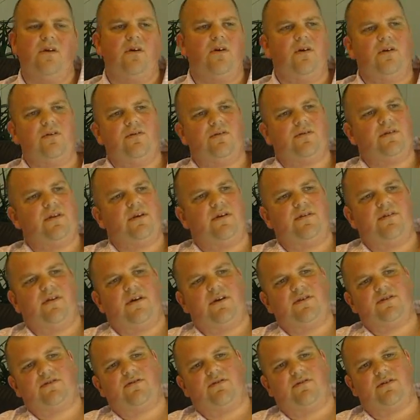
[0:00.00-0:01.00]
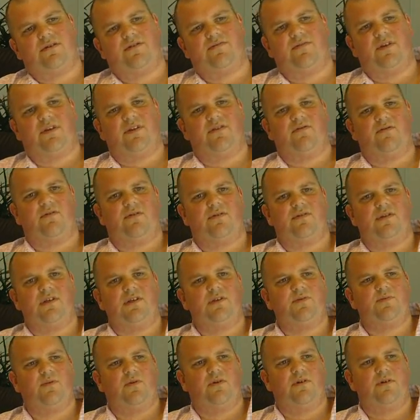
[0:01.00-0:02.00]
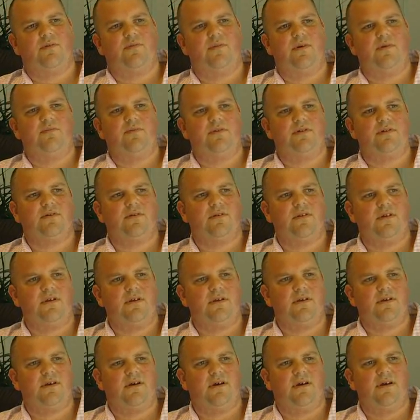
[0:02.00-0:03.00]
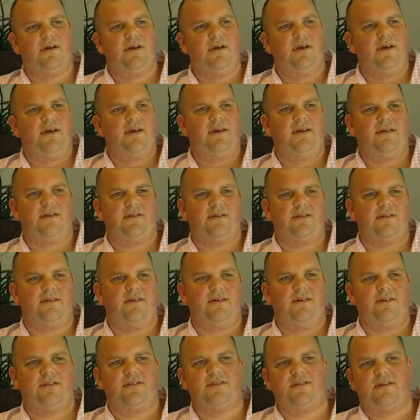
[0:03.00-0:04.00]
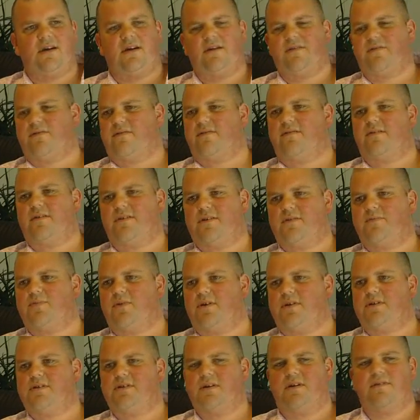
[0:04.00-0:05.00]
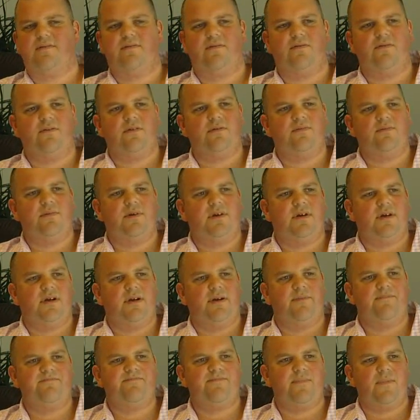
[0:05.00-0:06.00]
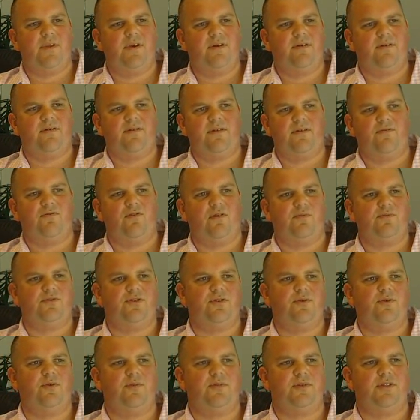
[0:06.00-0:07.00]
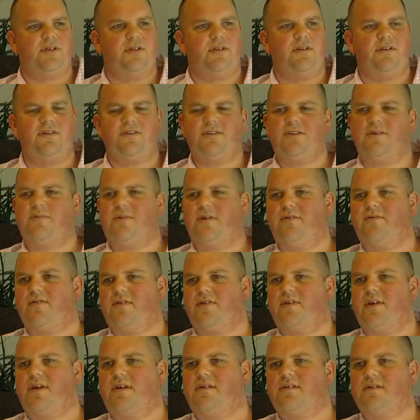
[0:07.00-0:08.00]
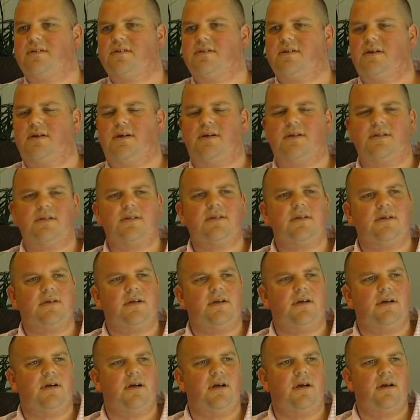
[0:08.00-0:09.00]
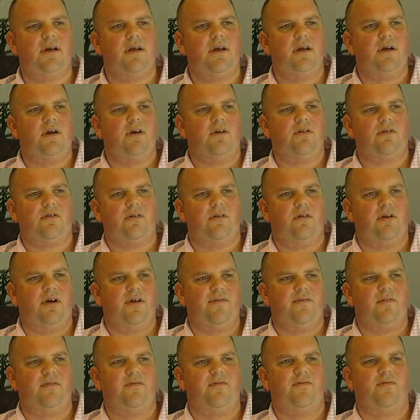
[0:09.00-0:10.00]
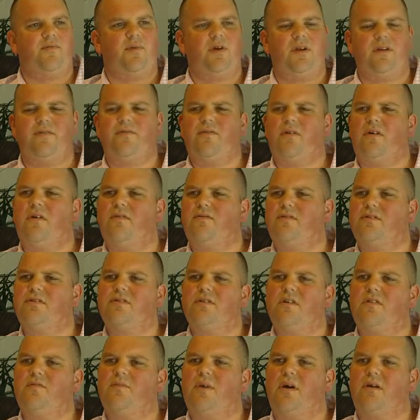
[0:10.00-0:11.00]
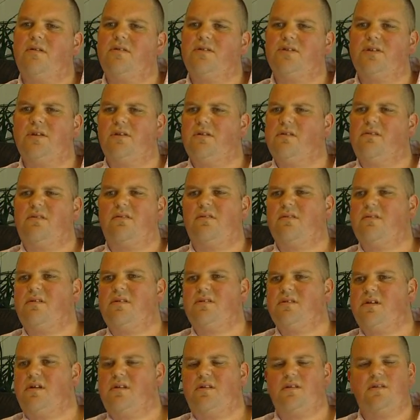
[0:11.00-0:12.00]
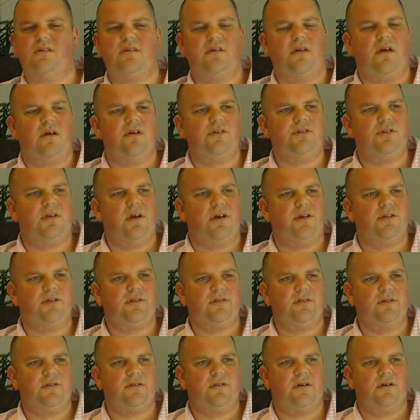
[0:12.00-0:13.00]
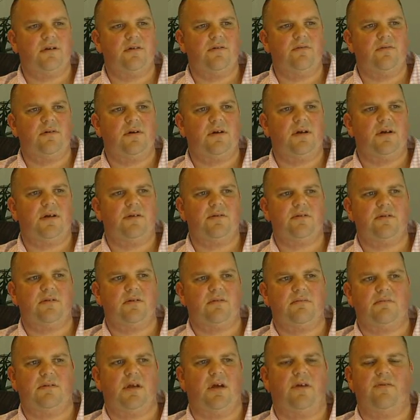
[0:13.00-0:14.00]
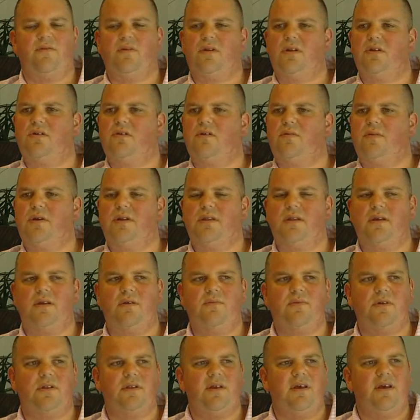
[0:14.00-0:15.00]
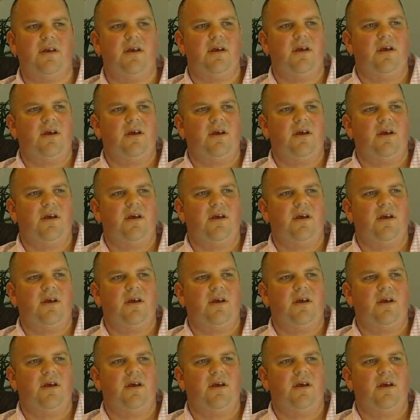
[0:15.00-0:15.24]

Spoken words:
Oh, look, those guys have done the right things by the members. I think it's tough. It's been tough for them. I think Rob Chew in particular is in a bit of a thankless task. Look, I haven't been involved with Steve Burraston in a lot of these negotiations, so sort of can't really comment there. But